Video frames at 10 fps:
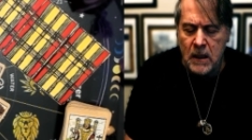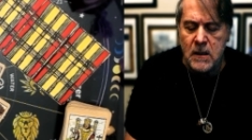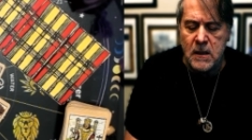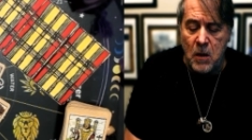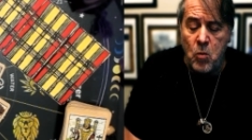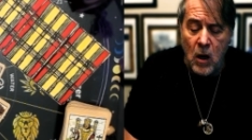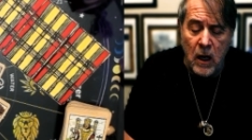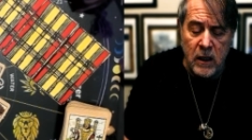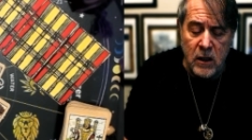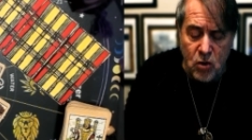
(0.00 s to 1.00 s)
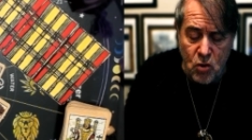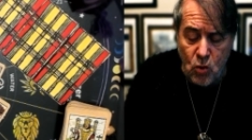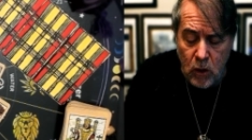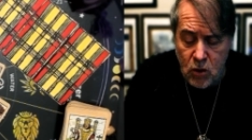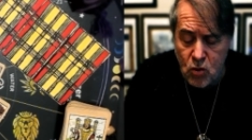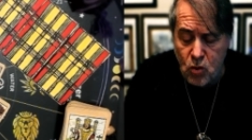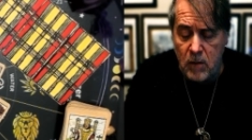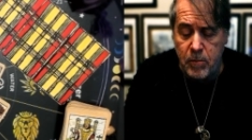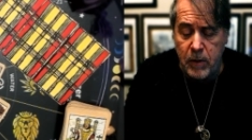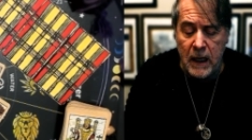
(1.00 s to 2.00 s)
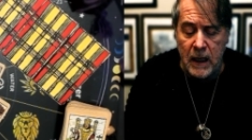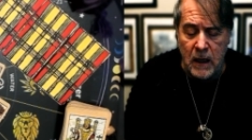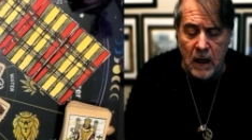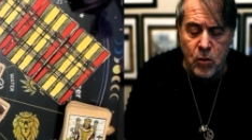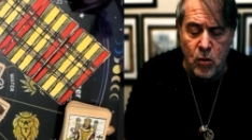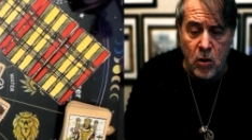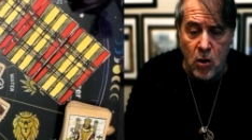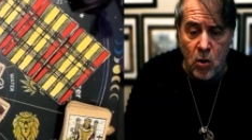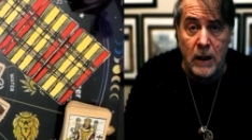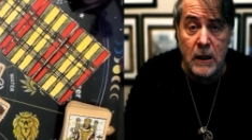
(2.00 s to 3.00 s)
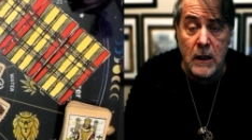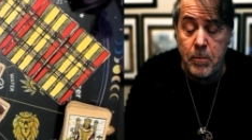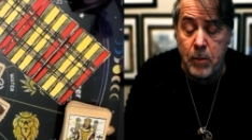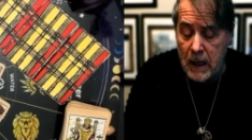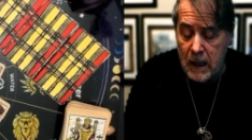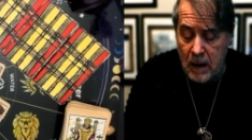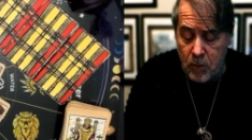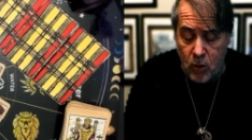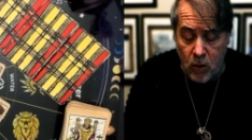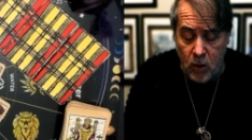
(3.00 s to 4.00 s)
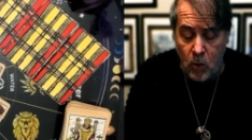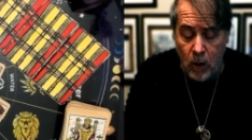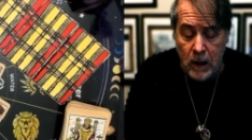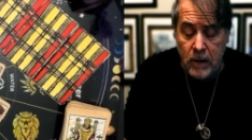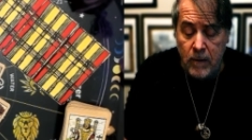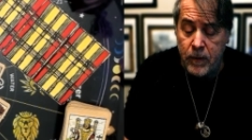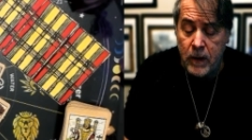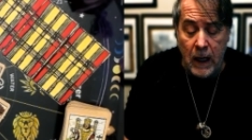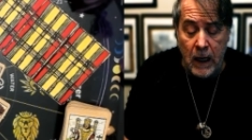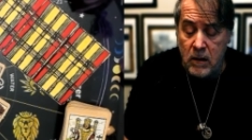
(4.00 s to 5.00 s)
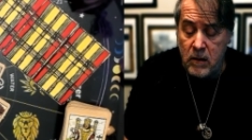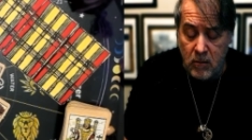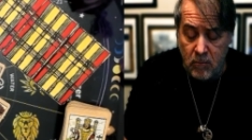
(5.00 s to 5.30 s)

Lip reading: Someone is truly, truly playing a number on you, or it did play a number on you. And